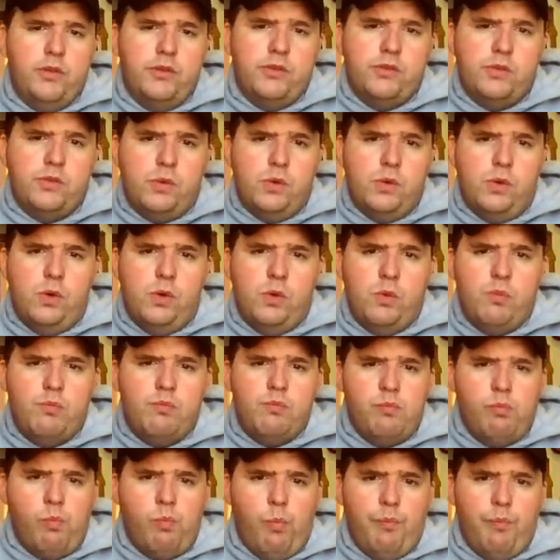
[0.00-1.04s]
So
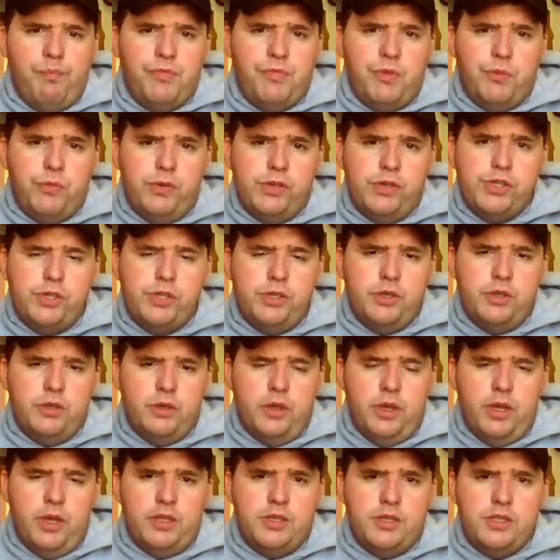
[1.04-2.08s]
the
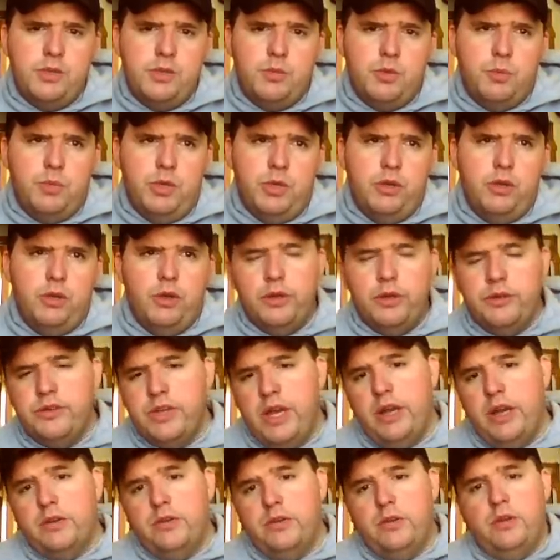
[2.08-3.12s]
fishing seemed to be good.
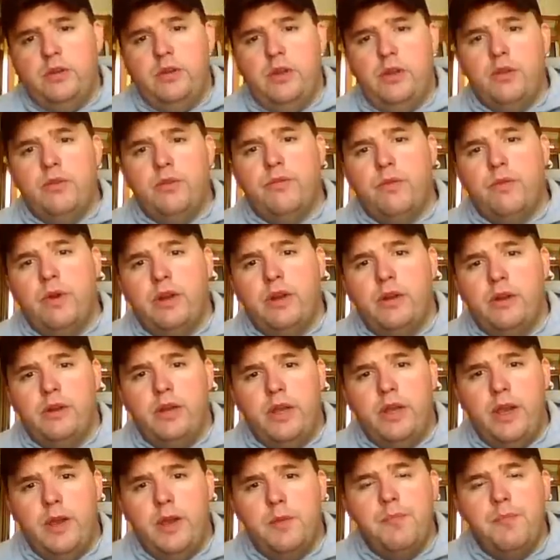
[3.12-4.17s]
Talked to another friend
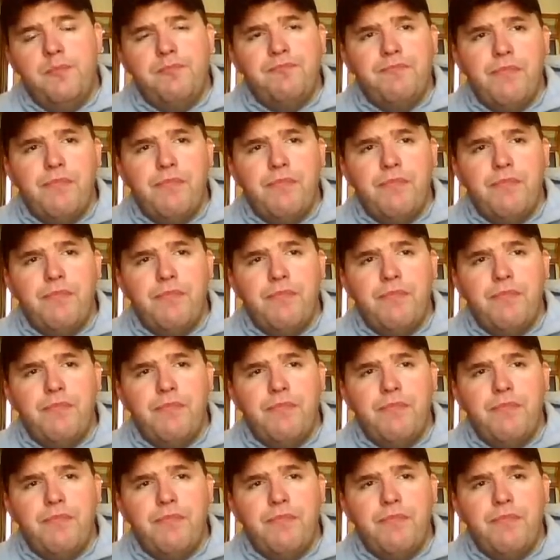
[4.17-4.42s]
today.